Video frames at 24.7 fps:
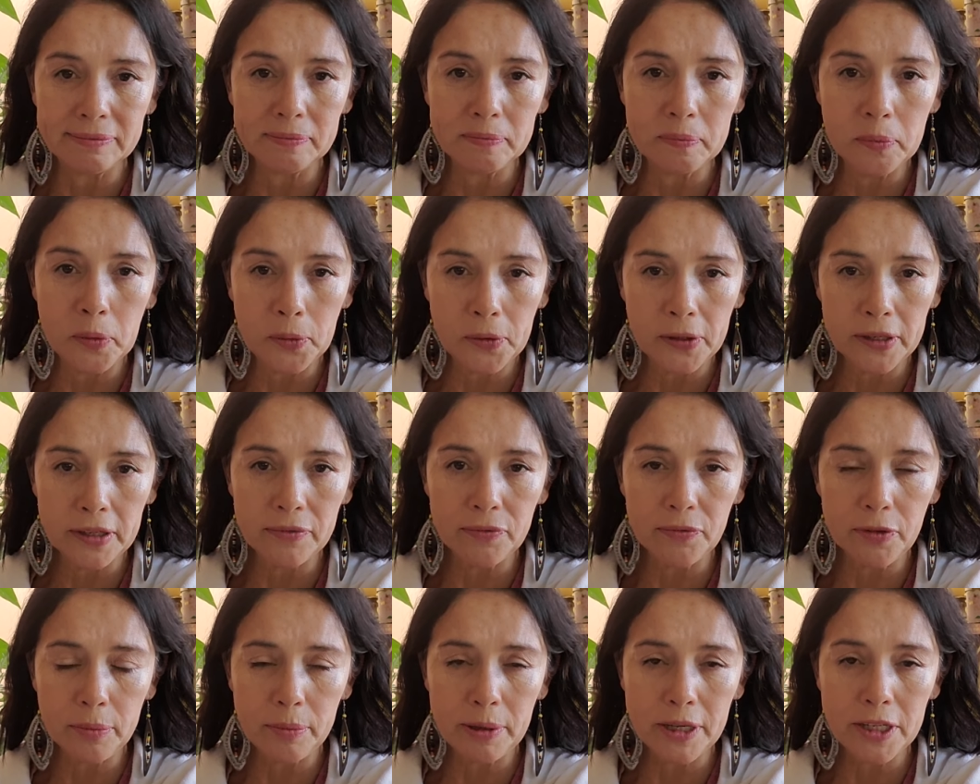more
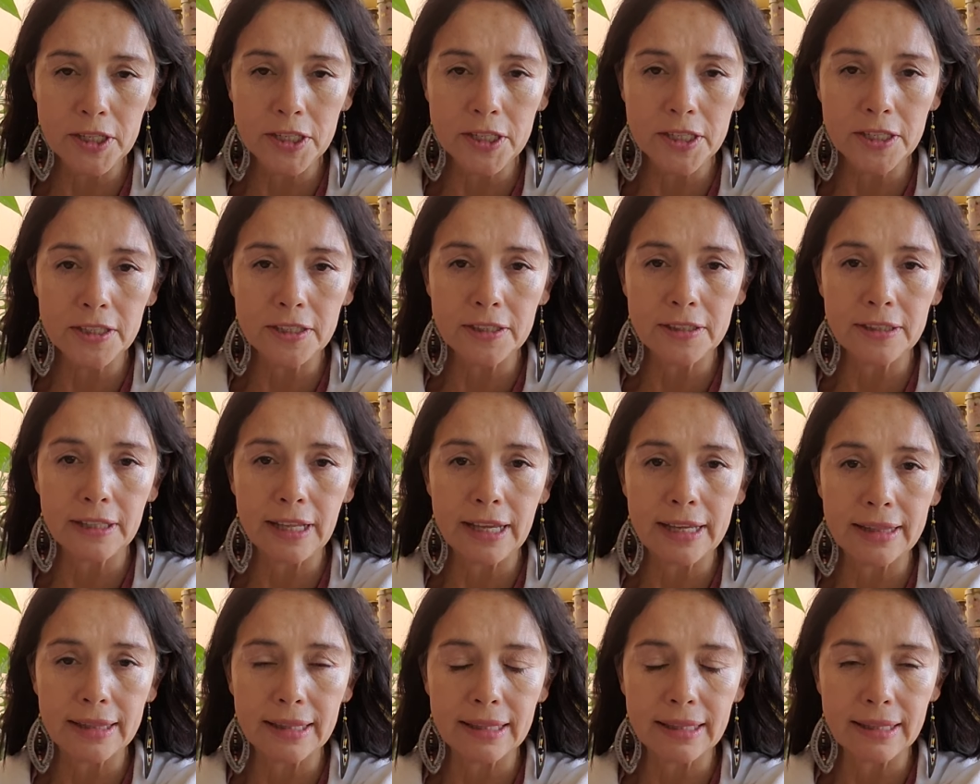information
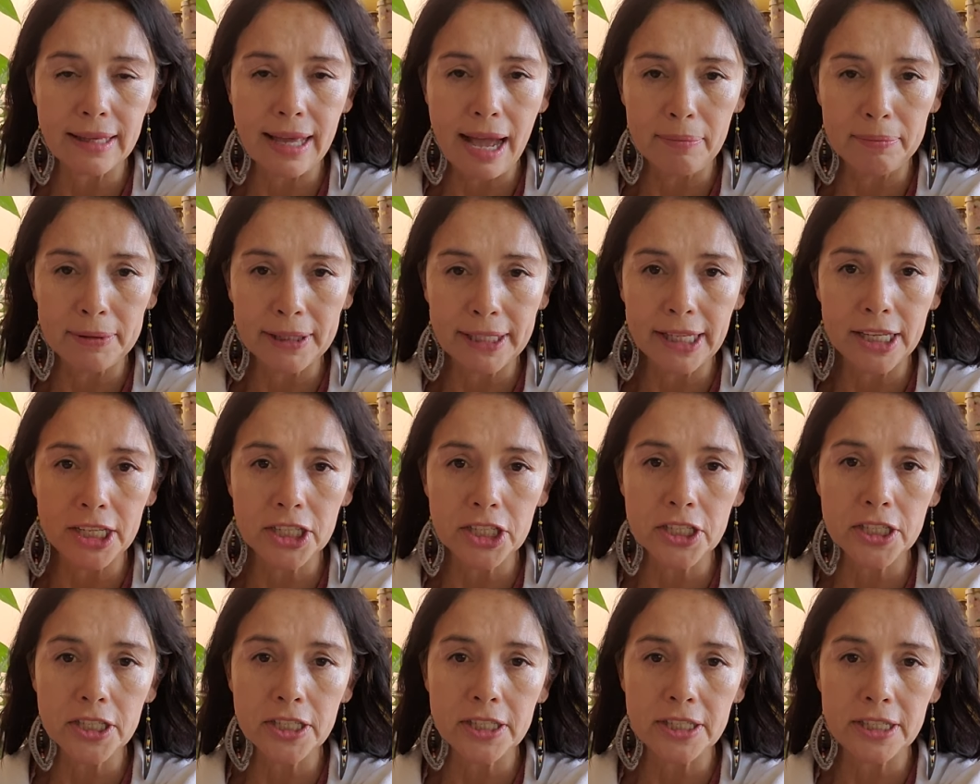like the
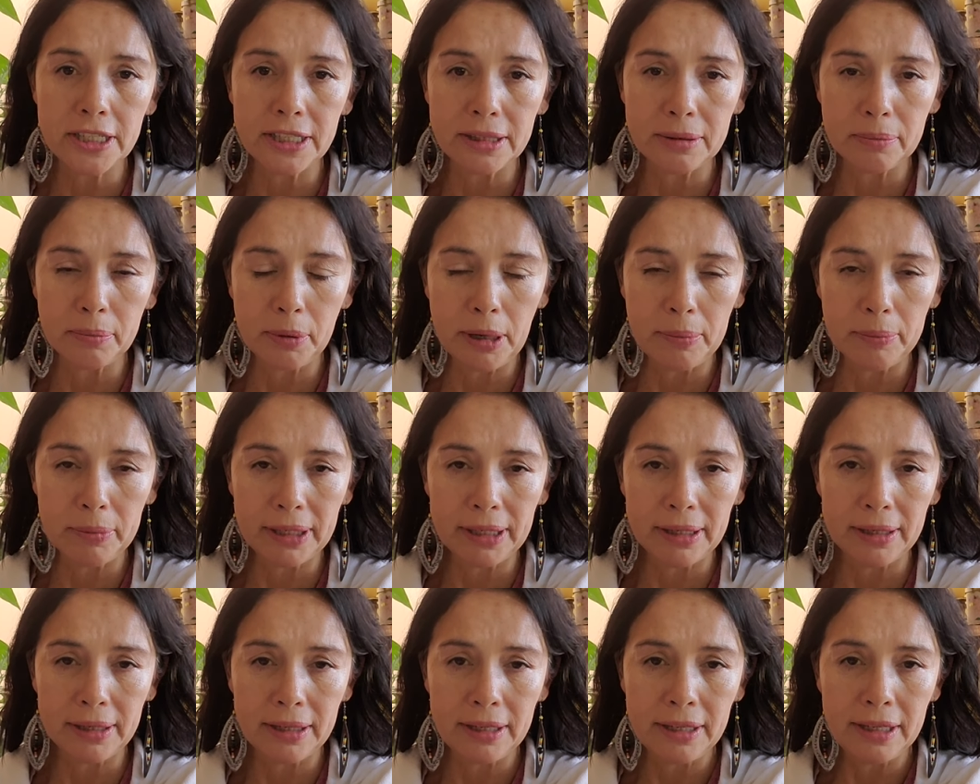application and the
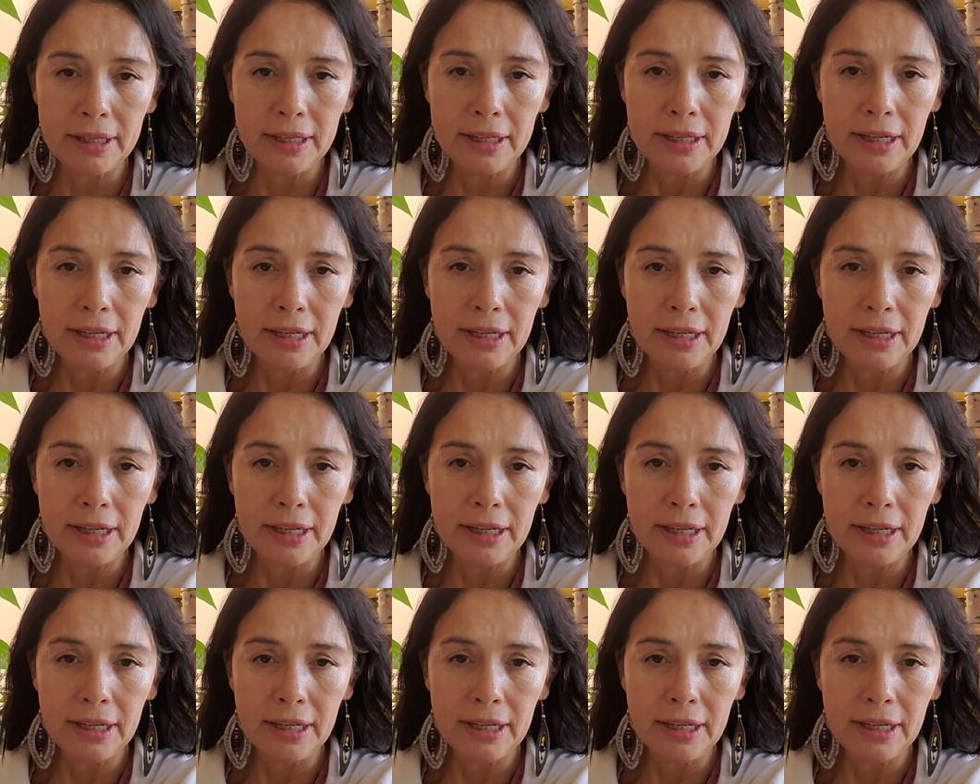property